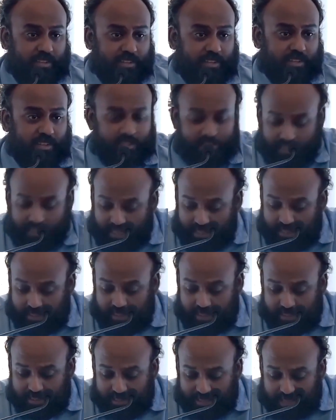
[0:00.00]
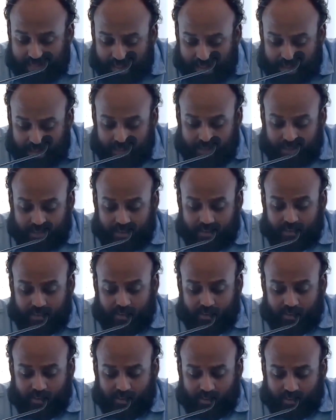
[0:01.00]
Jesus died
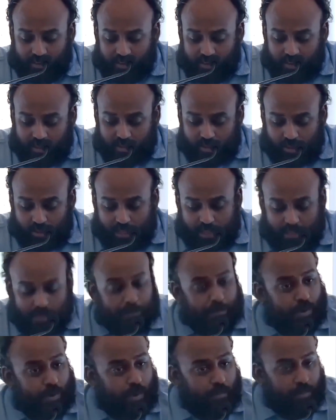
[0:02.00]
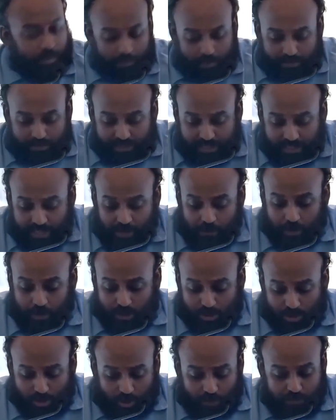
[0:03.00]
so that the problem of sin
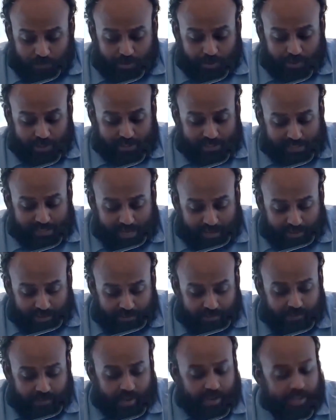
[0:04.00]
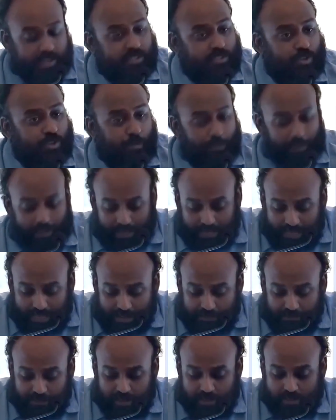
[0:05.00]
was solved through his sacrifice. So
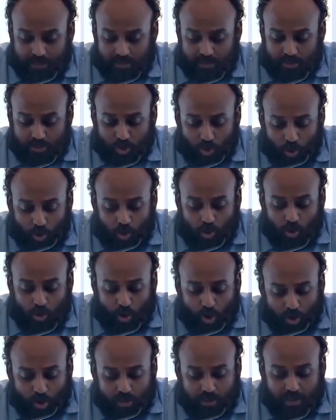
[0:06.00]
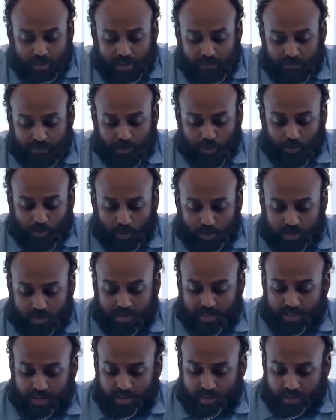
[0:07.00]
believers no longer have to
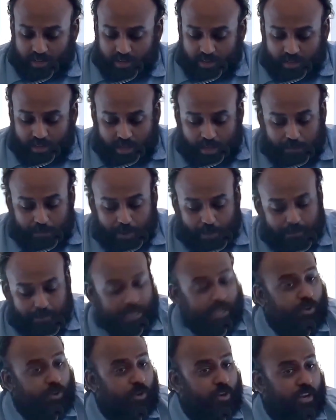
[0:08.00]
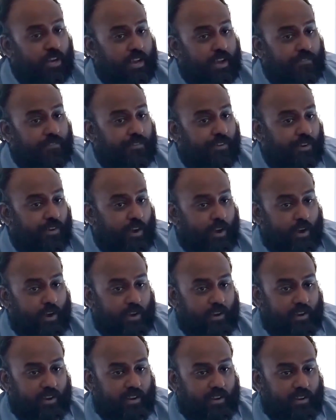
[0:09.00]
worry about being good enough for
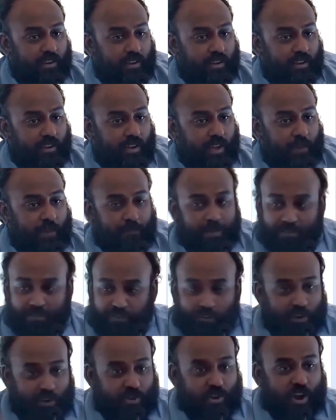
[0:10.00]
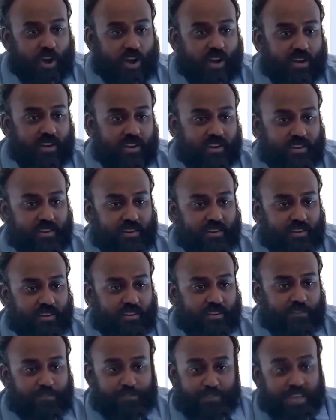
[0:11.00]
God. Before God,
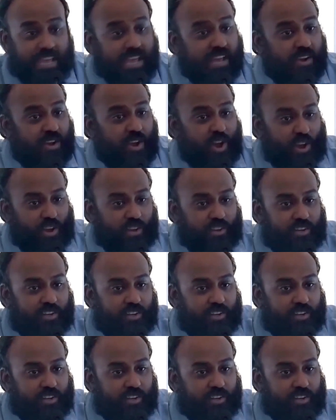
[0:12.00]
fear not.